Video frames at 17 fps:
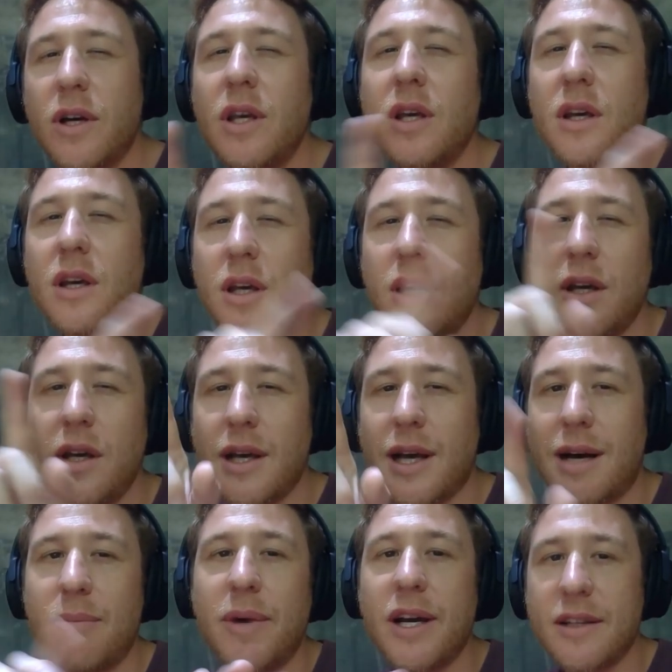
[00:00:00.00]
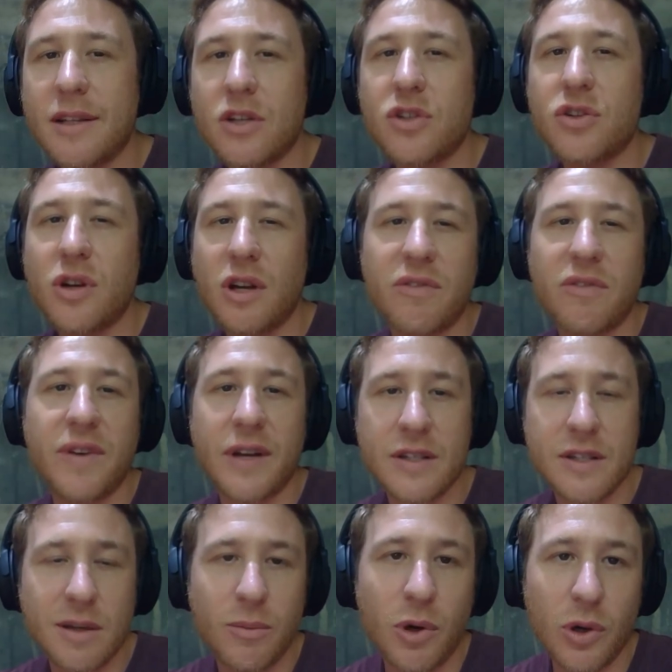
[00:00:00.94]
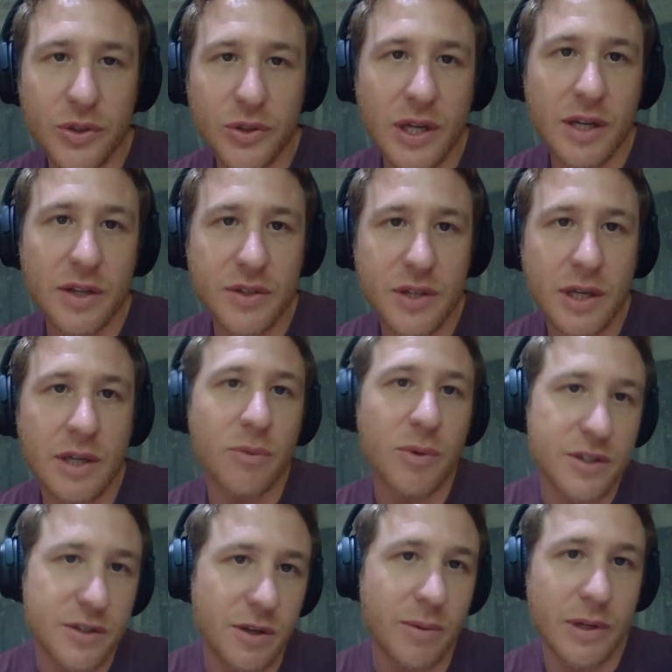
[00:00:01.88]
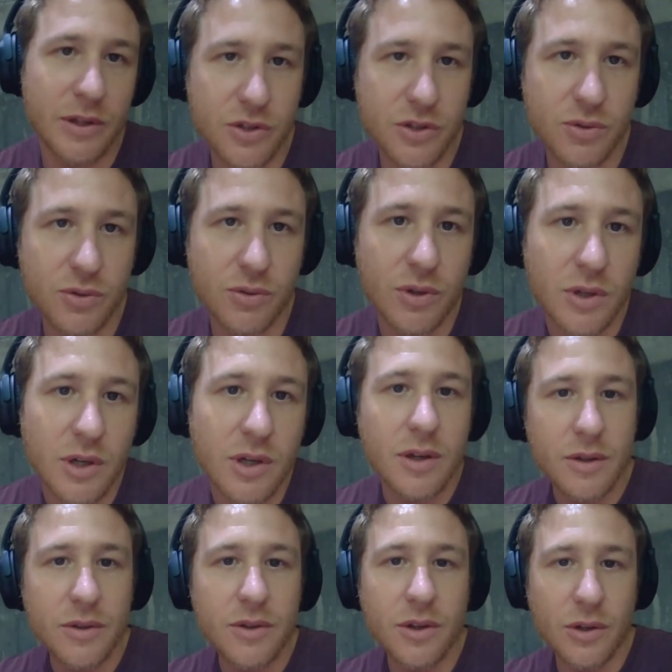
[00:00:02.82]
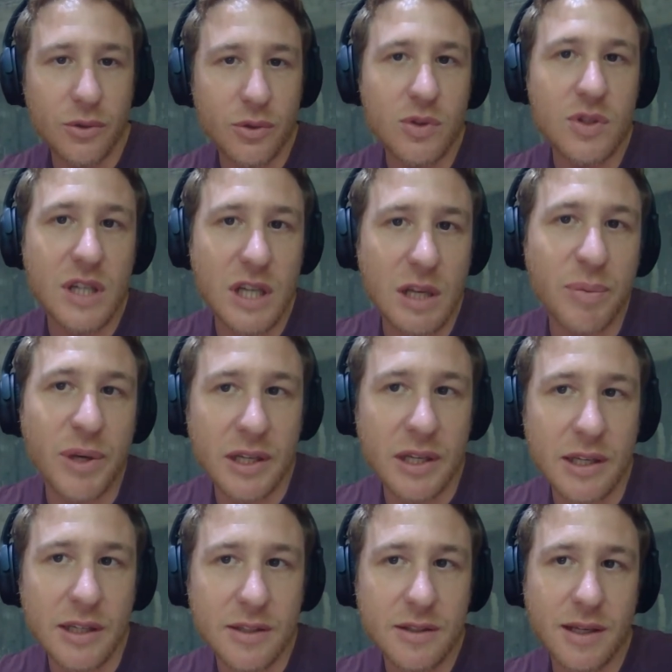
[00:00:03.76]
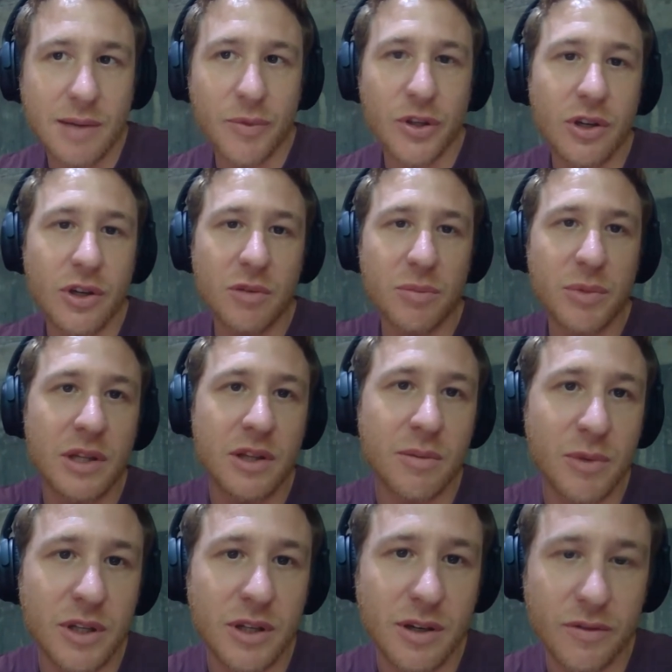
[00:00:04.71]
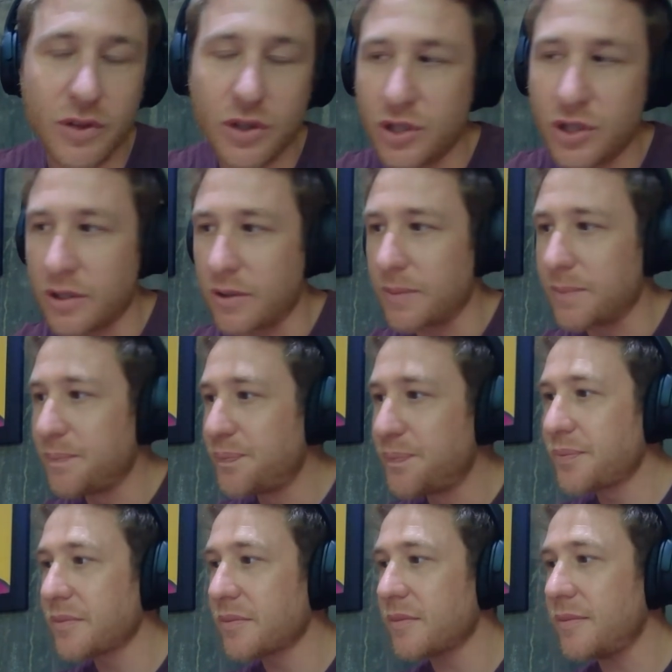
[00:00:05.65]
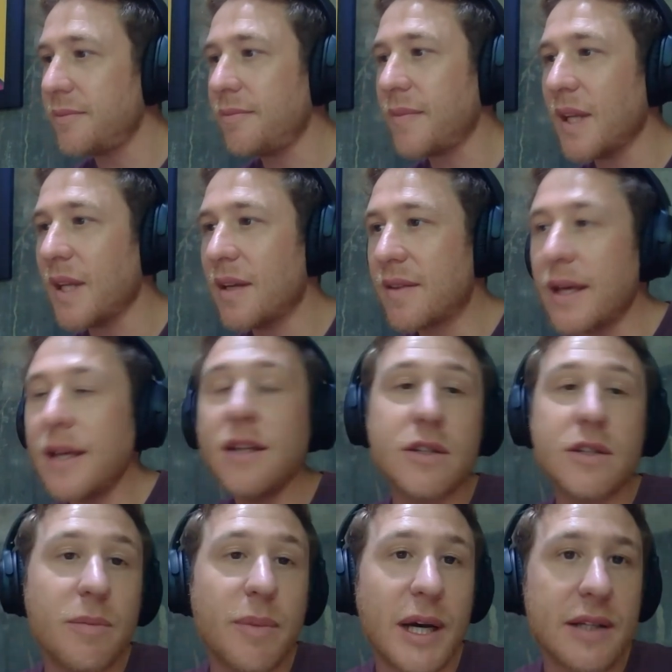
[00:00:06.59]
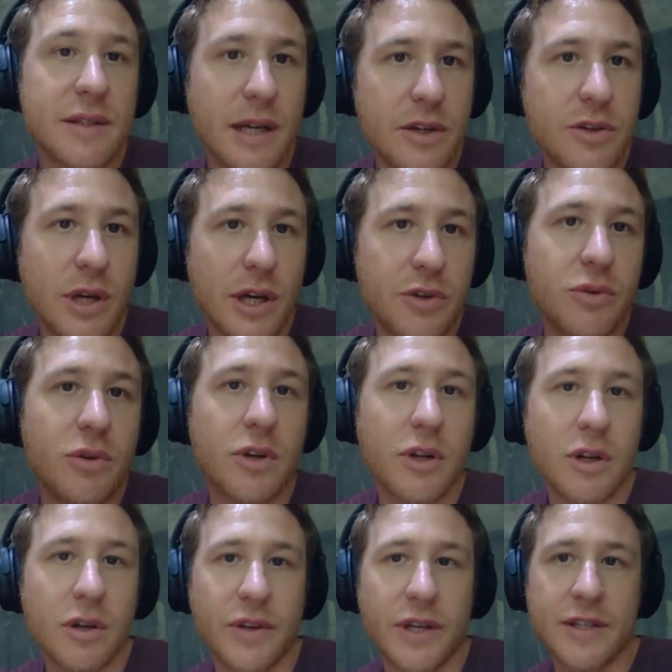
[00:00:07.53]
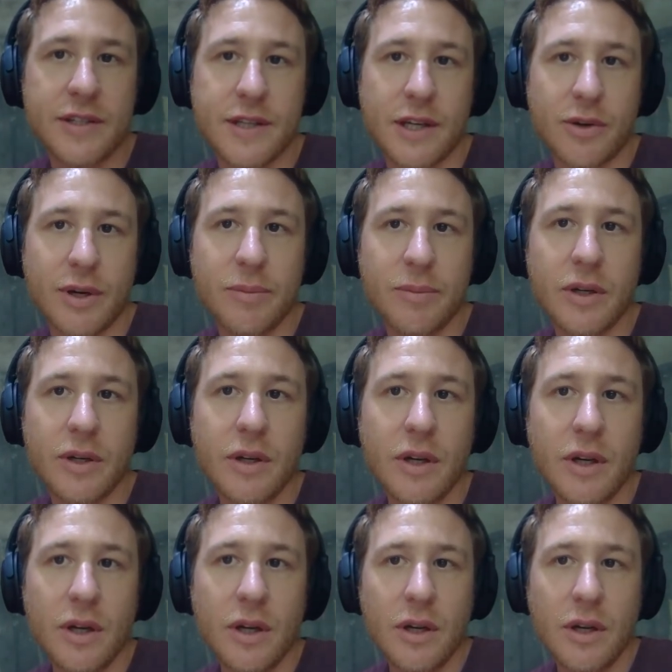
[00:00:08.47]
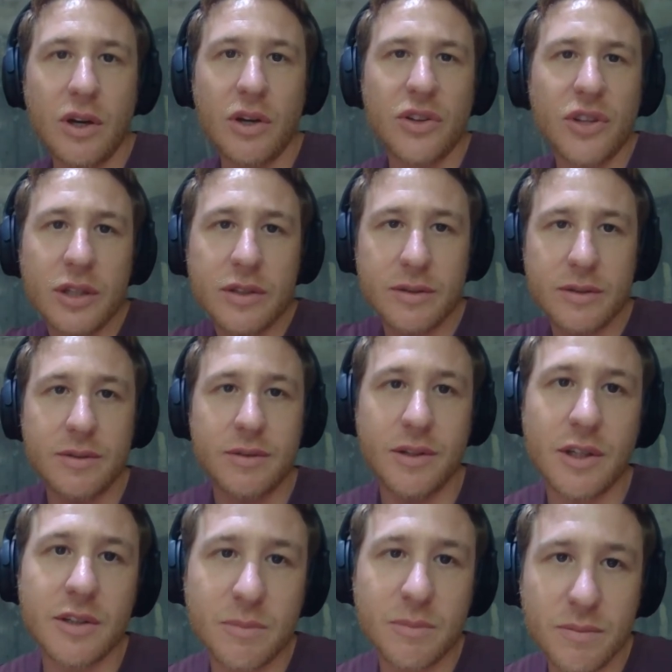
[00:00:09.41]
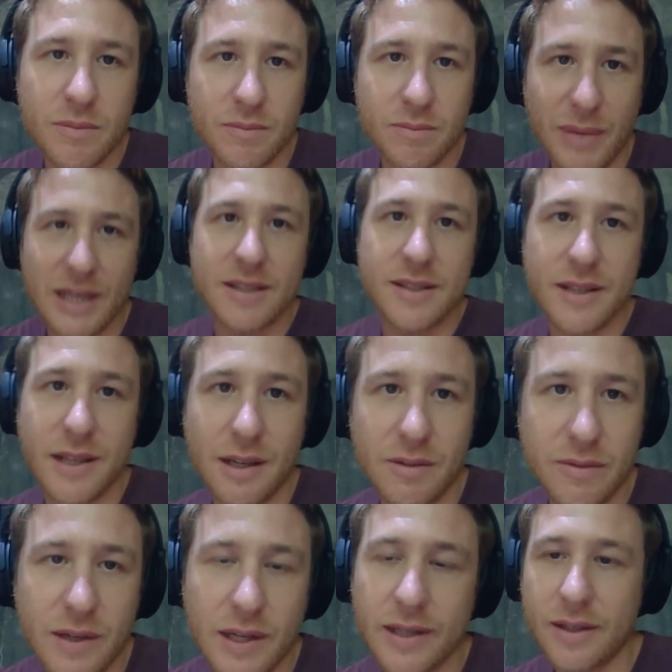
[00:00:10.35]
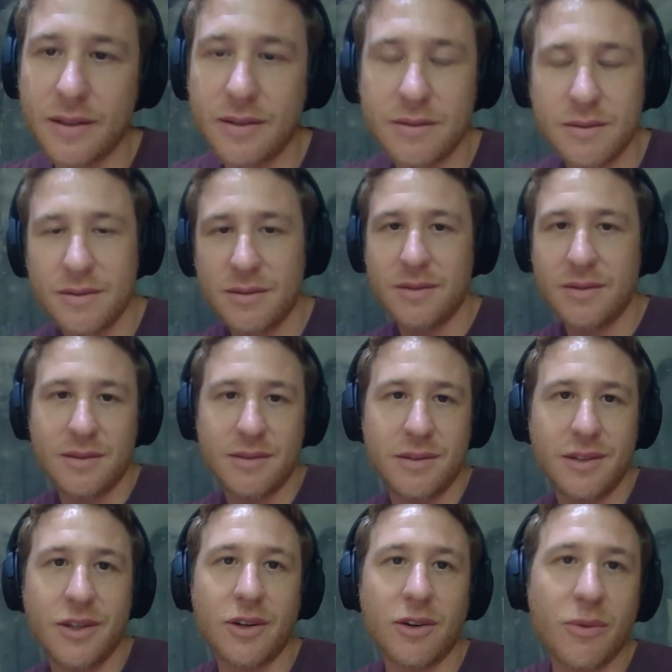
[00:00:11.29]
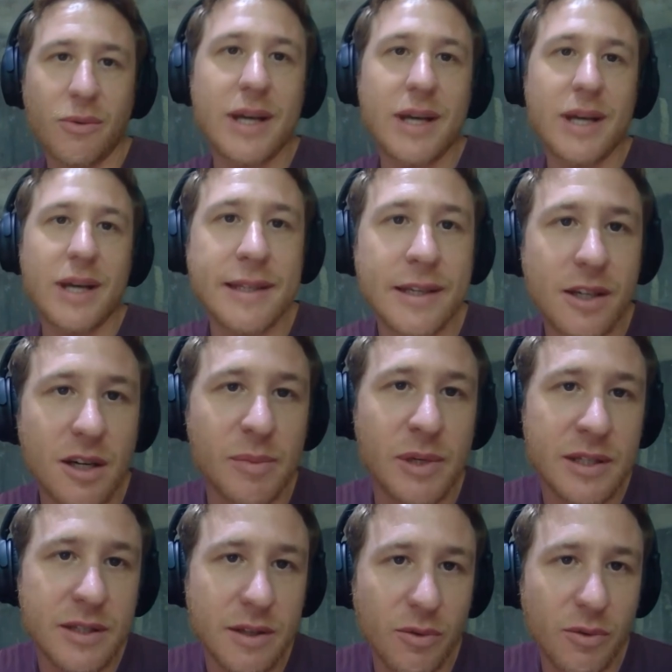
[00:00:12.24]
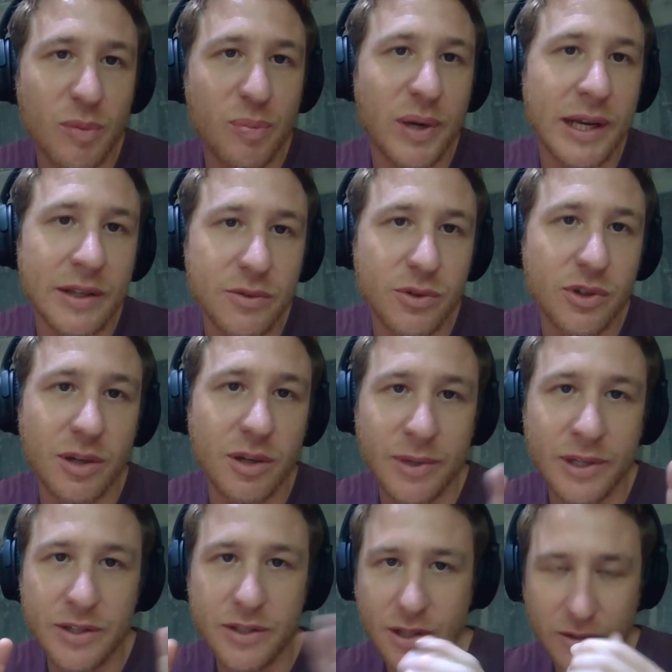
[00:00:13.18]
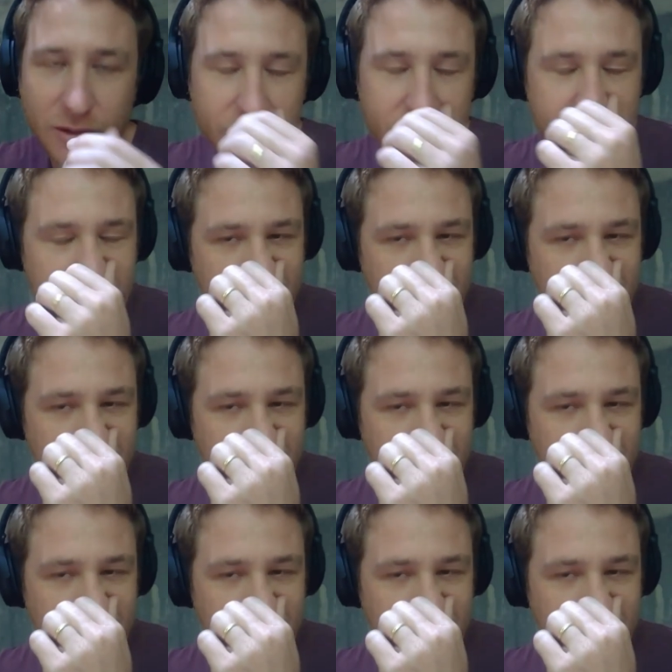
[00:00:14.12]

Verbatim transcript: here, I might actually find some hotels and restaurants to, you know, to sleep and eat. I'm not going to be in the middle of the jungle. Then it's about, I do a lot of Instagram, not myself, like, you know, writing comments or replying to comments stuff.